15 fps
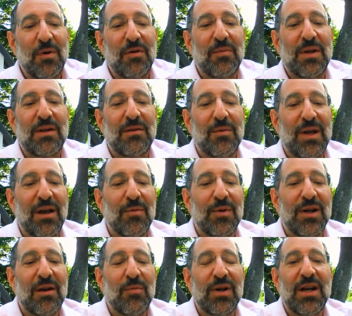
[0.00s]
We're, we, mean, we
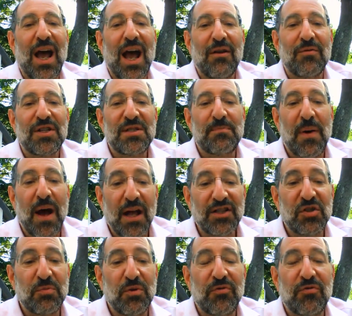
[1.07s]
we are not
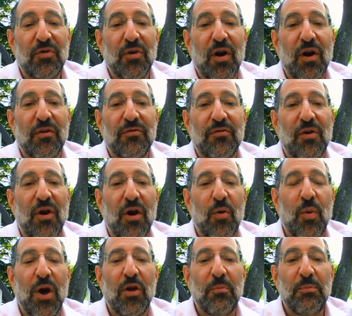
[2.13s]
responsible for our for our
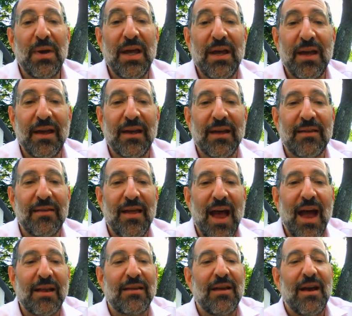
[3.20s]
well-being in
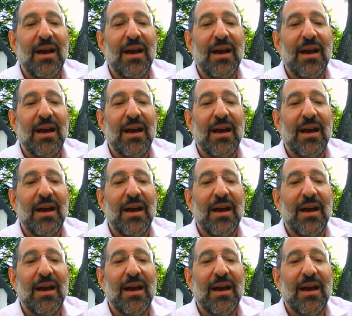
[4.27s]
that.